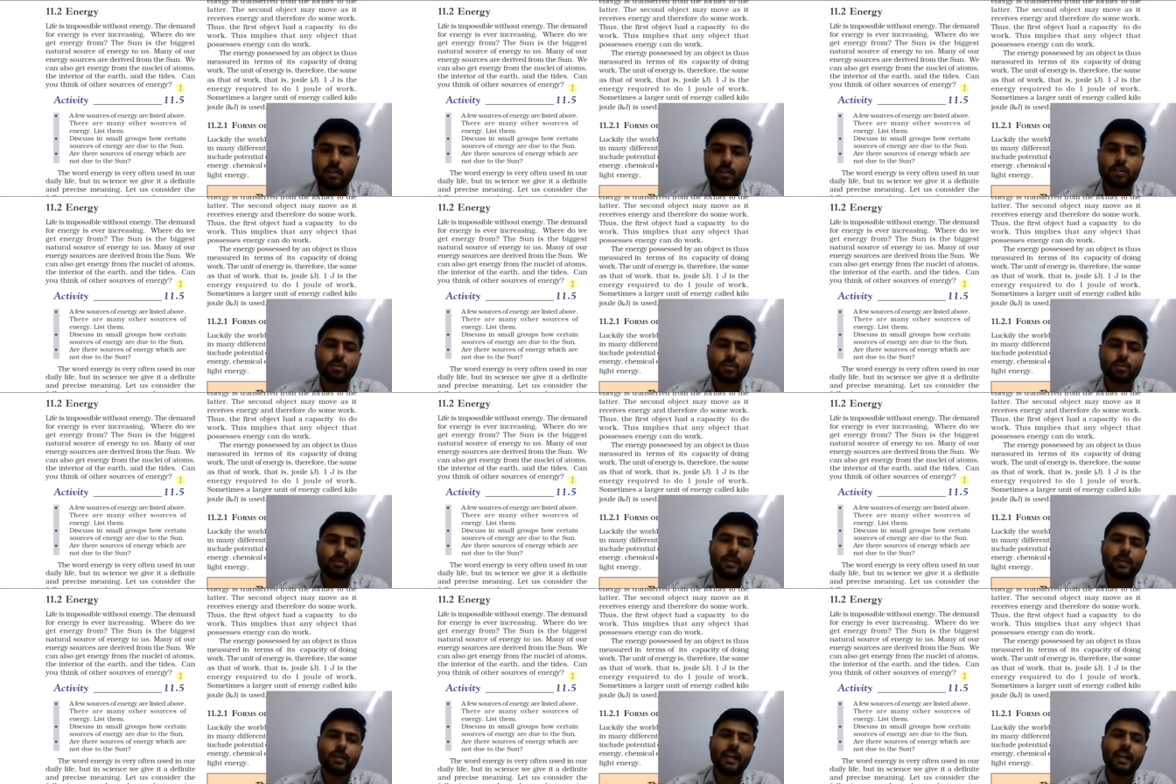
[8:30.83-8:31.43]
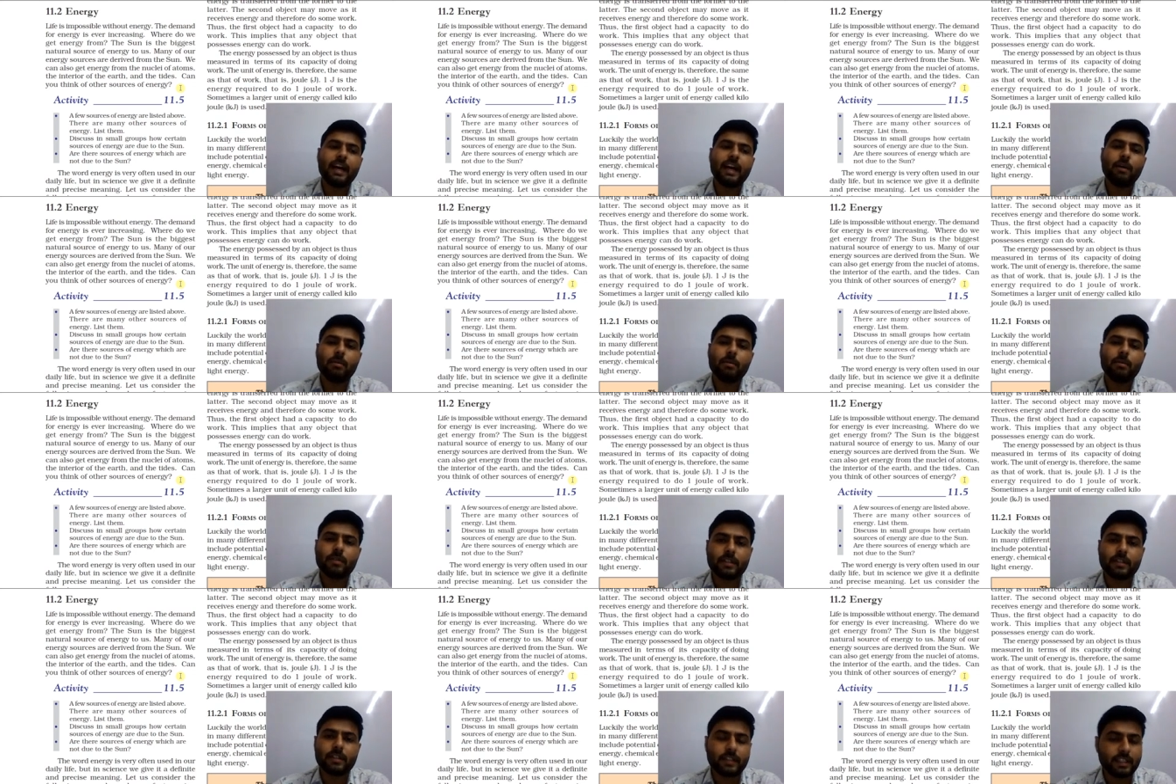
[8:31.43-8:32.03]
So we have
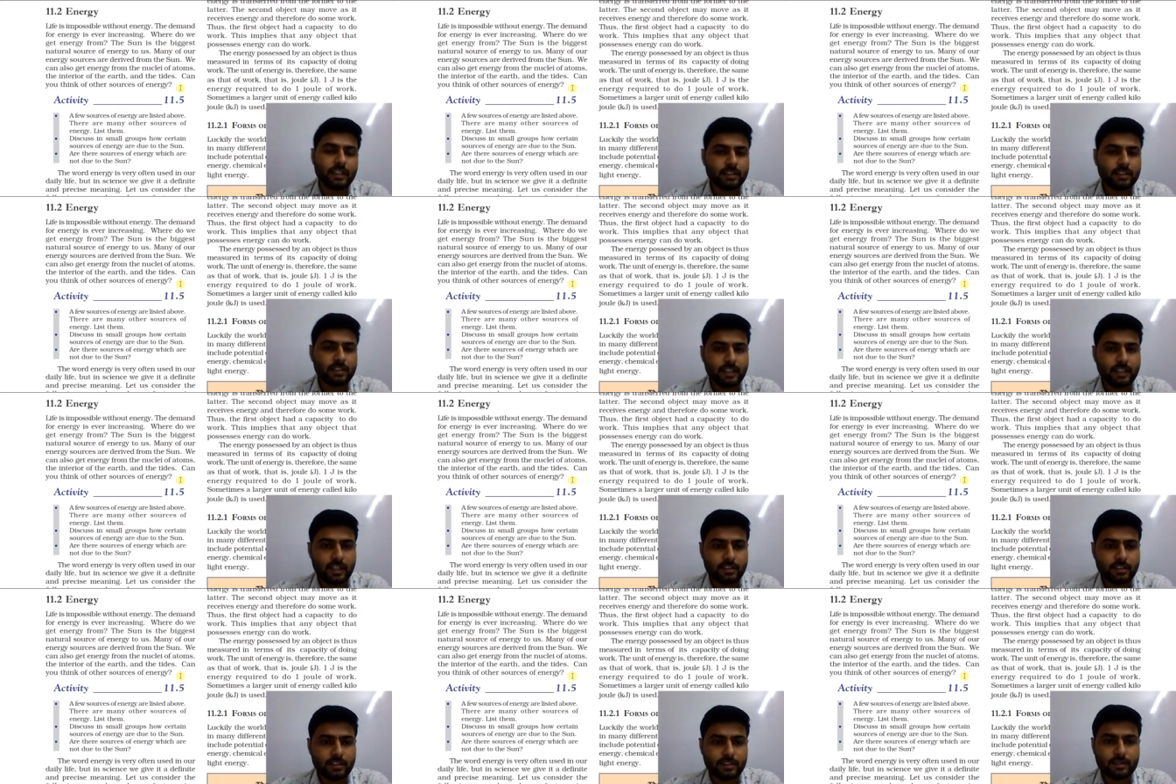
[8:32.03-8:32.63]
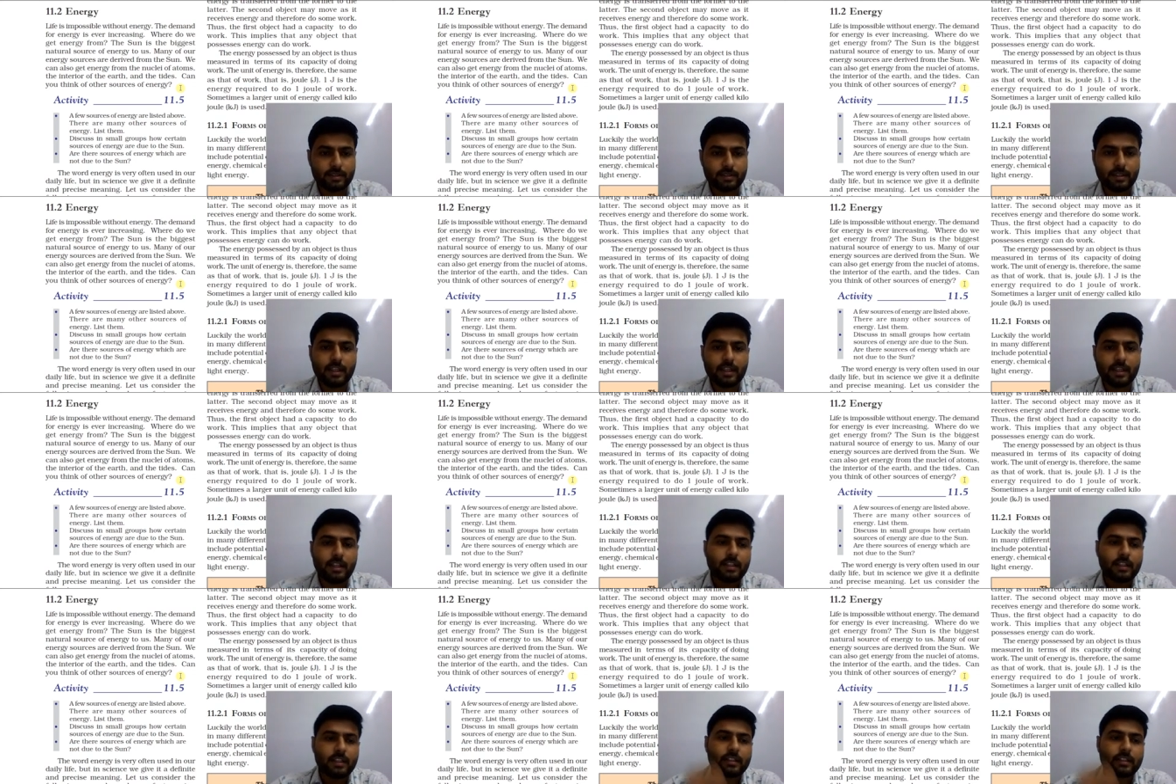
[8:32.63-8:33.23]
discussed
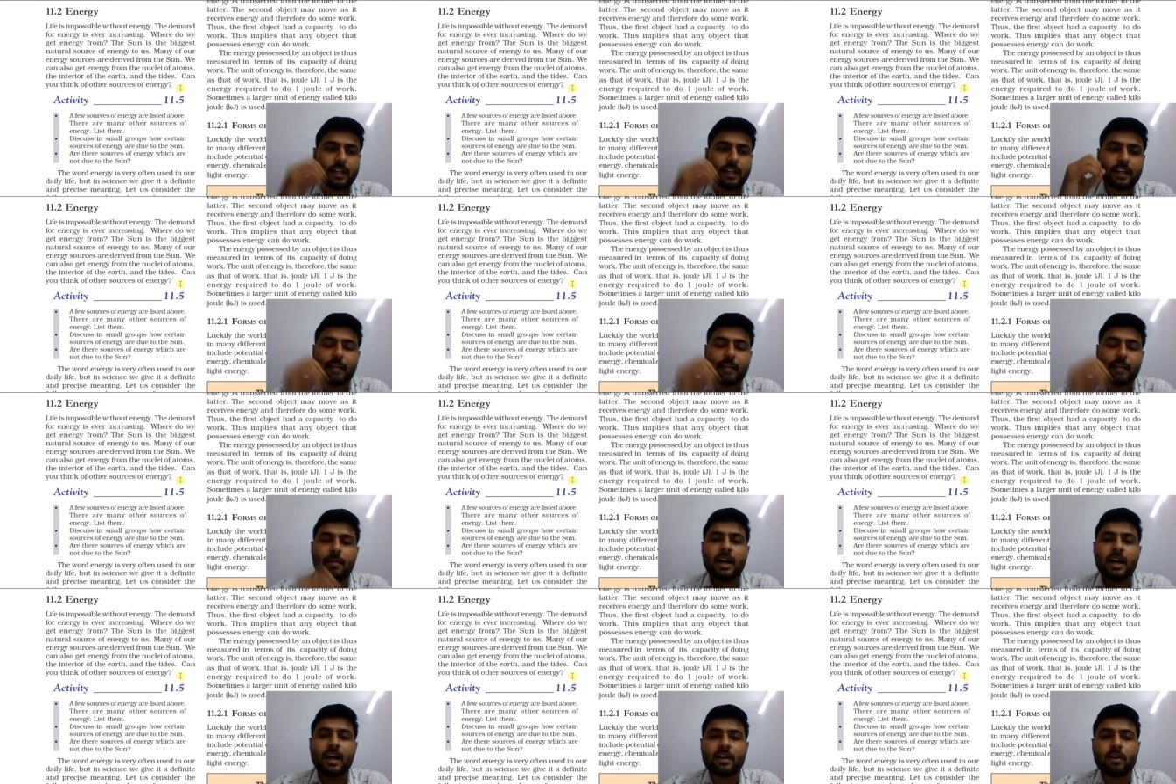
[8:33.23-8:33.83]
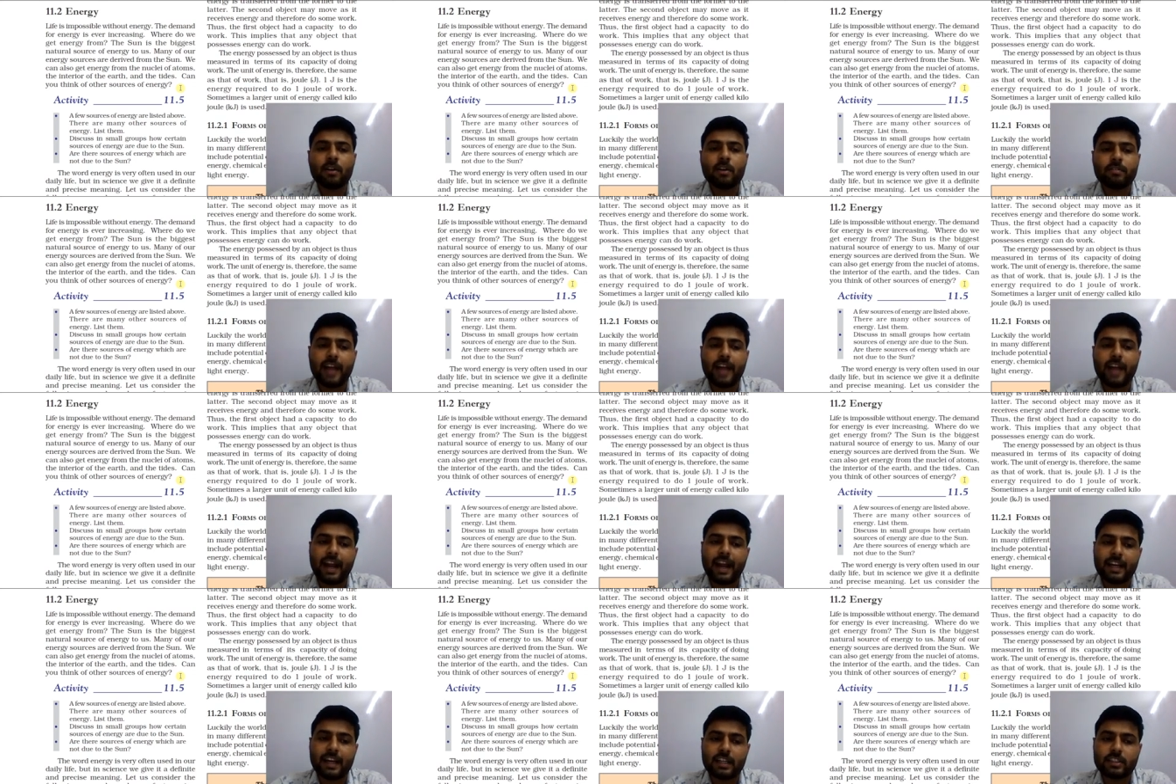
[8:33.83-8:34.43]
the demand of
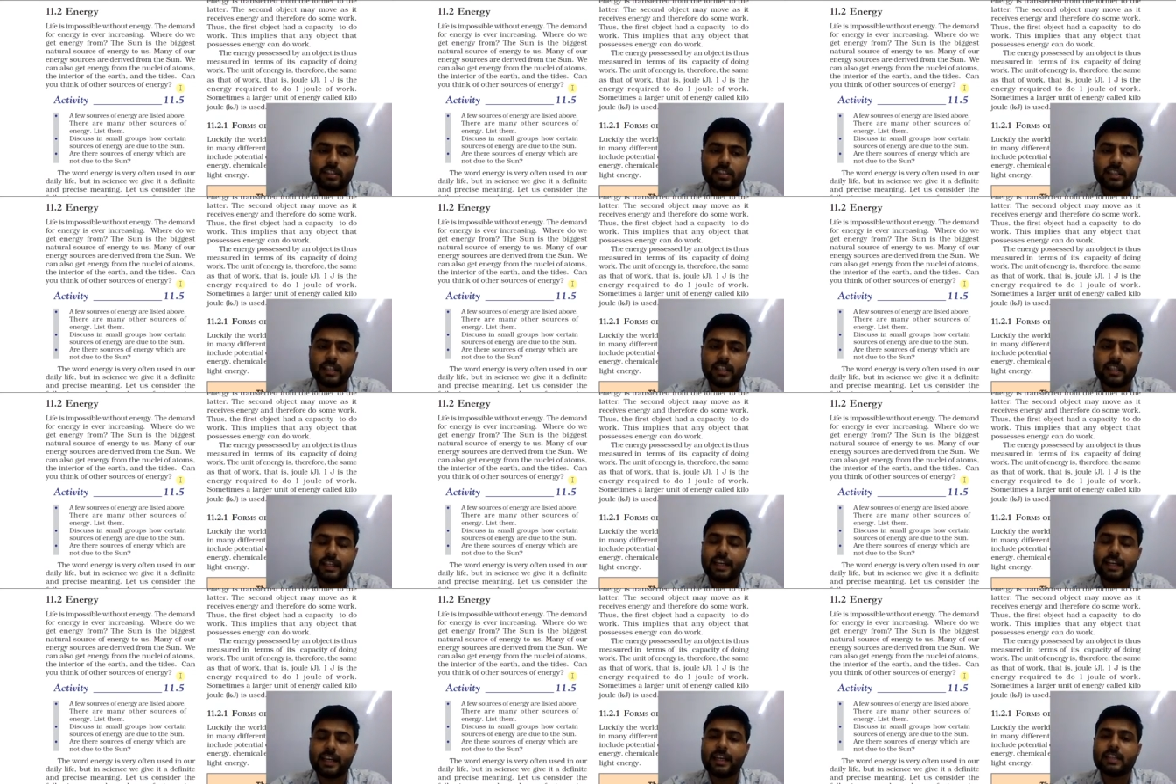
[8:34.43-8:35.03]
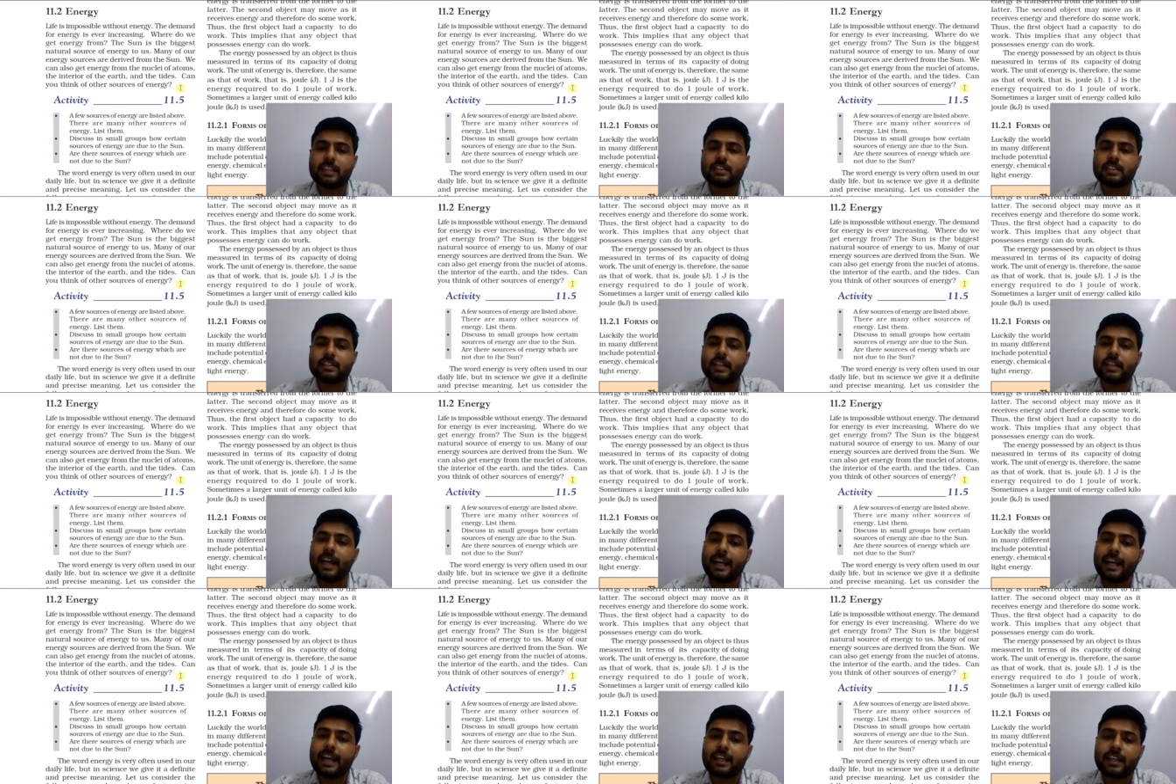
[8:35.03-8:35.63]
energy is
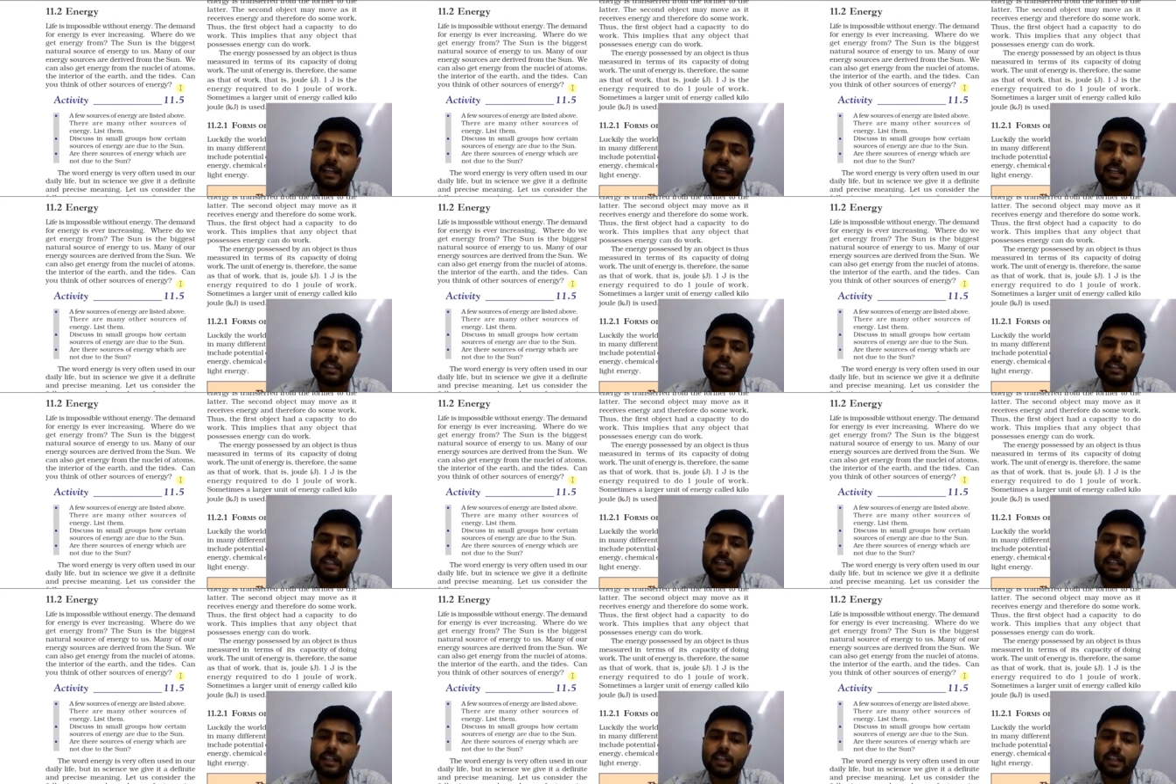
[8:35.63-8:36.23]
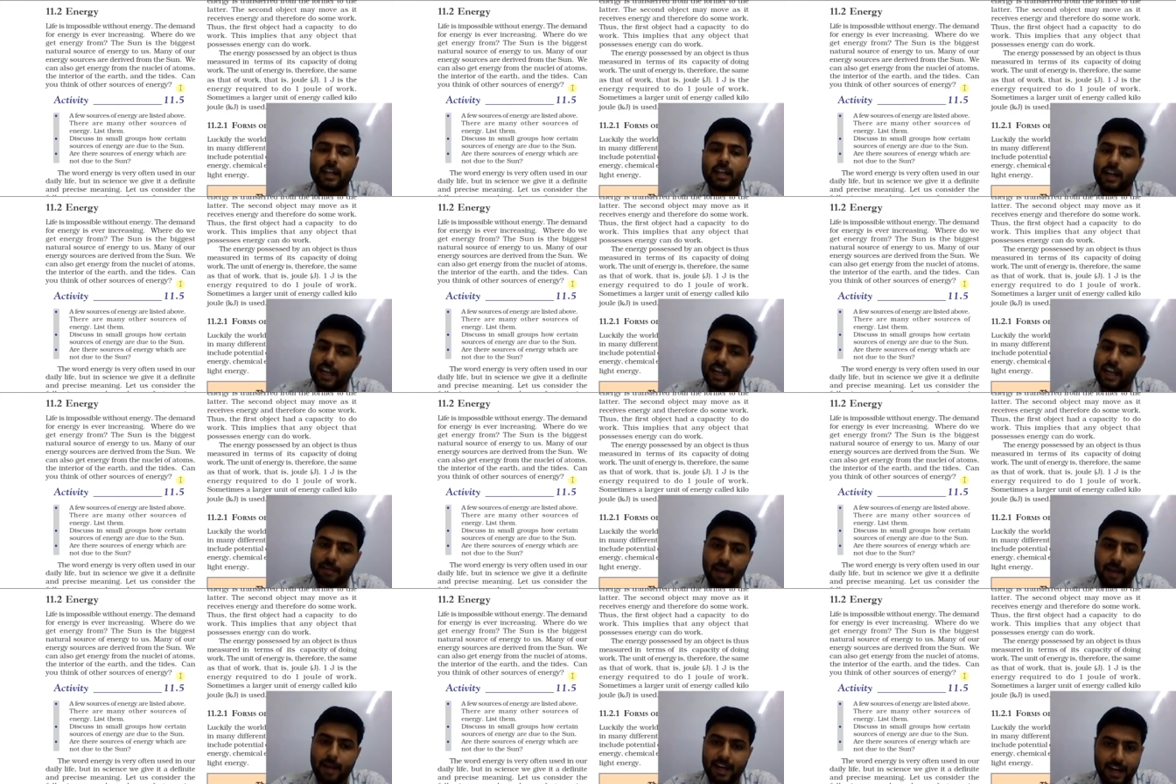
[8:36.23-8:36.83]
increasing
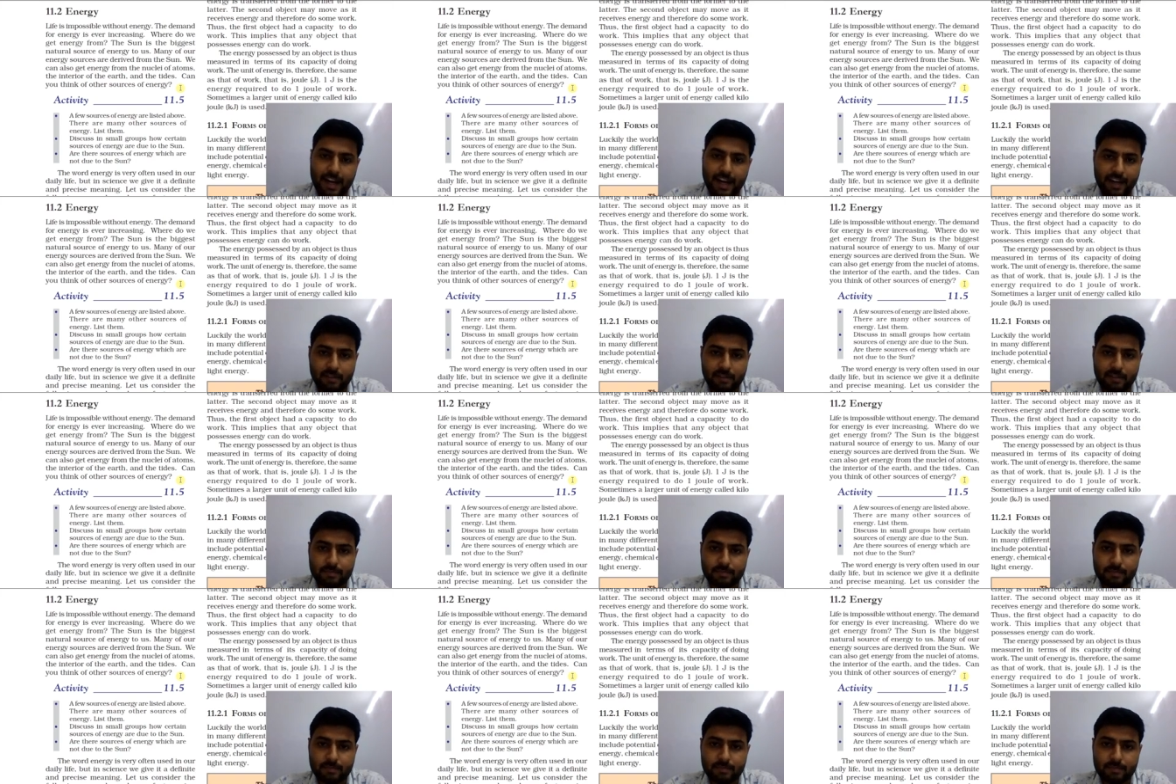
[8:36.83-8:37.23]
day by day.